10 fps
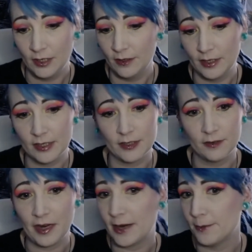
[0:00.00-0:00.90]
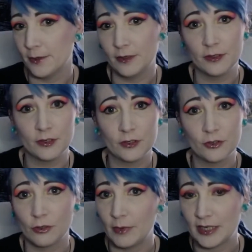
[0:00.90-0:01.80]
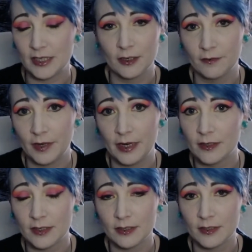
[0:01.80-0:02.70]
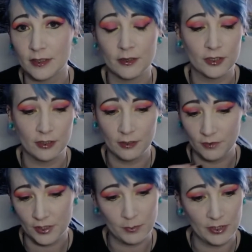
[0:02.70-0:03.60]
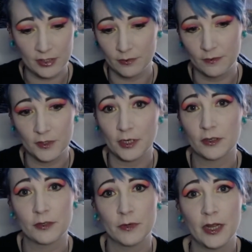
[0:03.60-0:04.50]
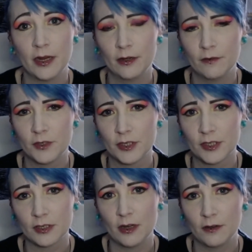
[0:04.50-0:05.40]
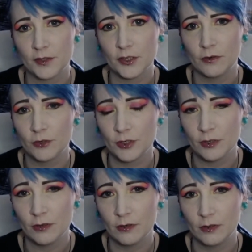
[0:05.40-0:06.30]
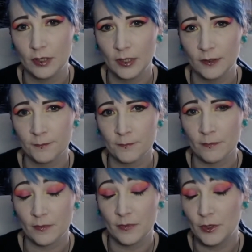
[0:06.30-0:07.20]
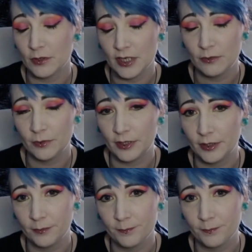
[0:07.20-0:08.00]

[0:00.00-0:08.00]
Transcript: things that have happened, traumatic events and such that have just been sort of tucked away, and I've just kind of soldiered on, not dealt with it,